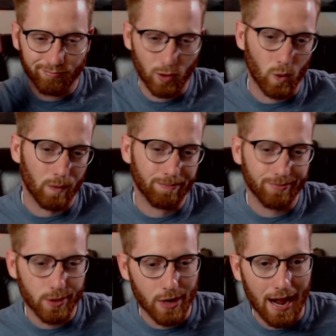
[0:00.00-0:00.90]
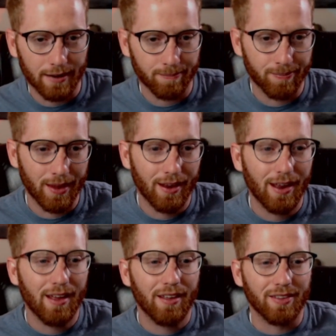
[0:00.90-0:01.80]
Well, you got it.
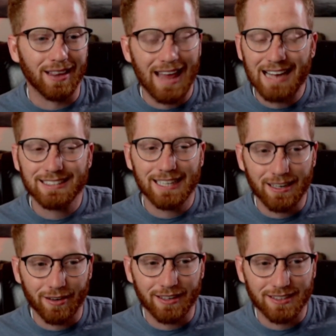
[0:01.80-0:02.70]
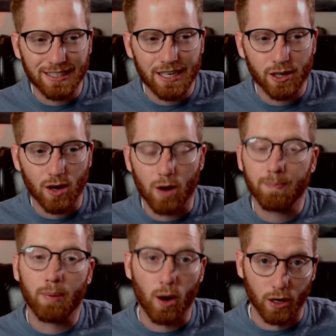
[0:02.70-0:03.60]
The last thing you're gonna see here are
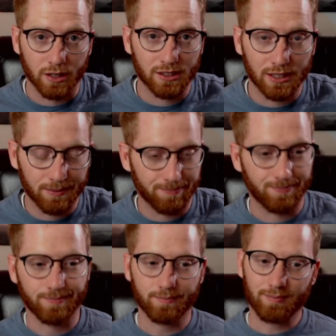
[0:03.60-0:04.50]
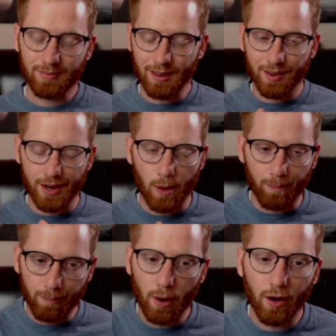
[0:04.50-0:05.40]
perks. Now,
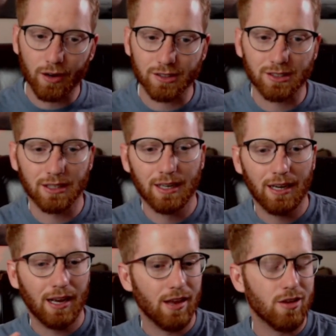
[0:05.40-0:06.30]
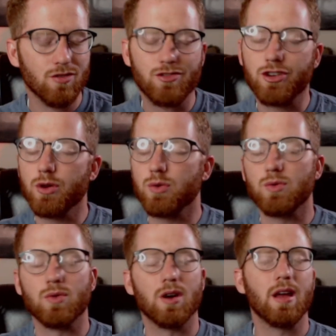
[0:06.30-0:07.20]
perks
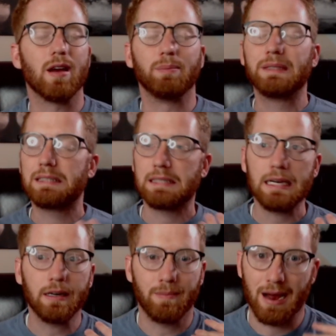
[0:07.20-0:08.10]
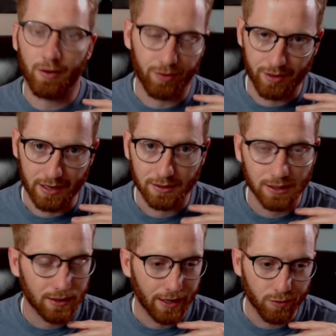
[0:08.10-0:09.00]
do an obscene amount of things,
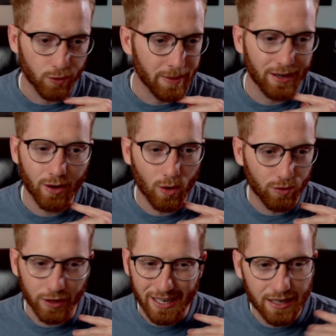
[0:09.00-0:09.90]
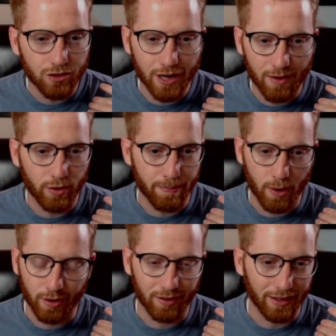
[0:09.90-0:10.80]
and for me to go over each and every
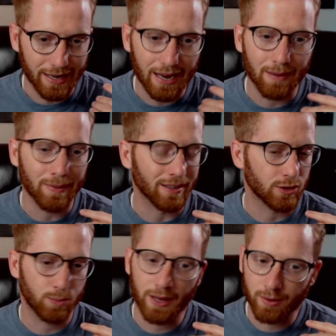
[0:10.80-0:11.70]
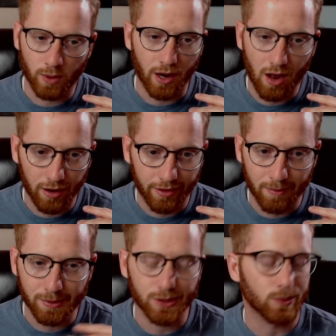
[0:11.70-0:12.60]
perk in the game and explain what all of
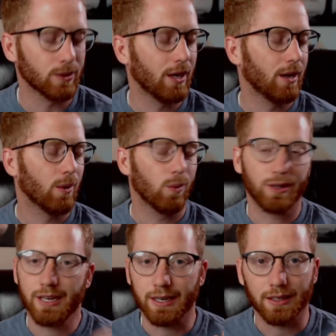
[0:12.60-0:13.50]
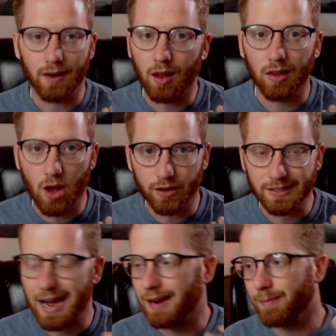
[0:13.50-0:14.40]
them do would take a long
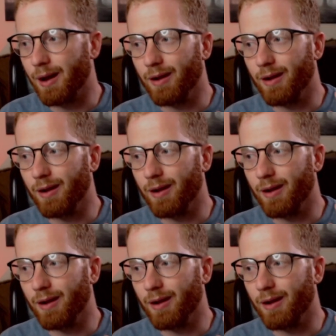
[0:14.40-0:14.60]
time.